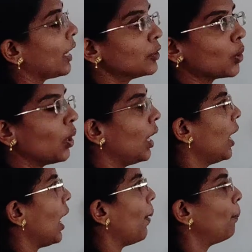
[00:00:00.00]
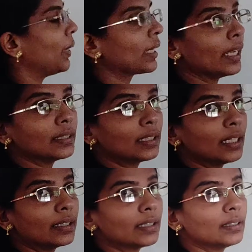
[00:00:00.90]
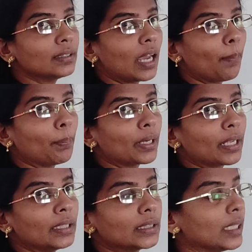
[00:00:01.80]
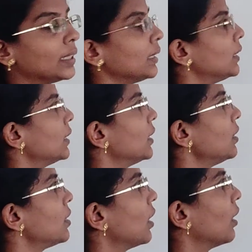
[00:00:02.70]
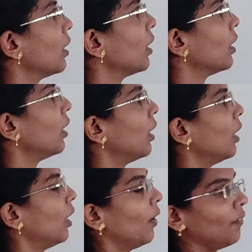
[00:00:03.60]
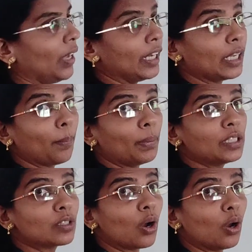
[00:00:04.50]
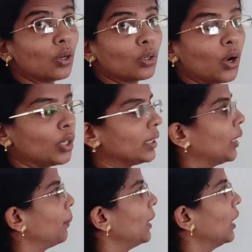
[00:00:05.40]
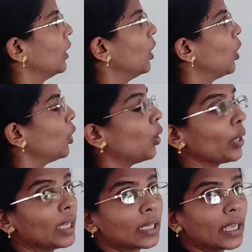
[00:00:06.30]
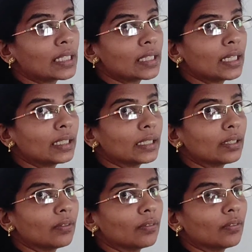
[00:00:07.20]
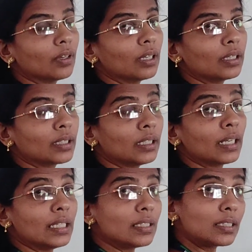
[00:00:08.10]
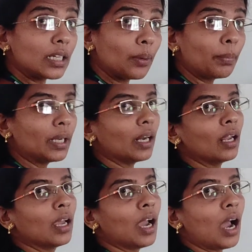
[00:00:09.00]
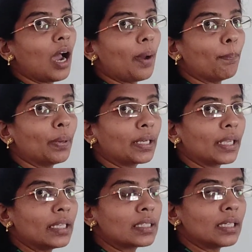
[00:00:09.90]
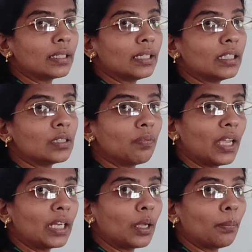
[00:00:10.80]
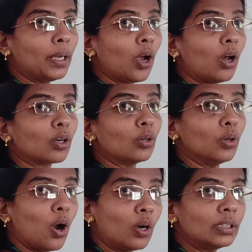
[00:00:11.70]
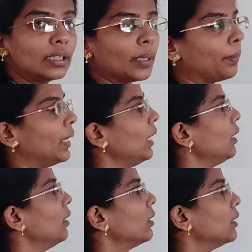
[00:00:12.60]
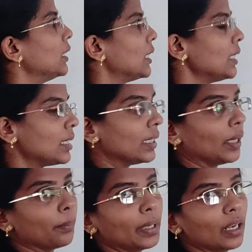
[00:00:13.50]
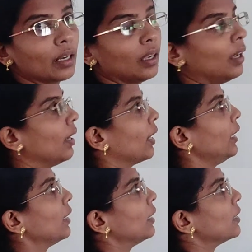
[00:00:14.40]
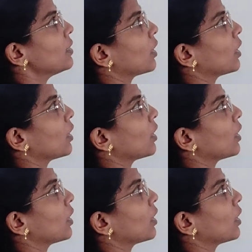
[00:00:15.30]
I told uppercase letters it is variables or non-terminal. Lowercase letter is terminal. Uppercase letter is variable or non-terminal. This is terminal. Right?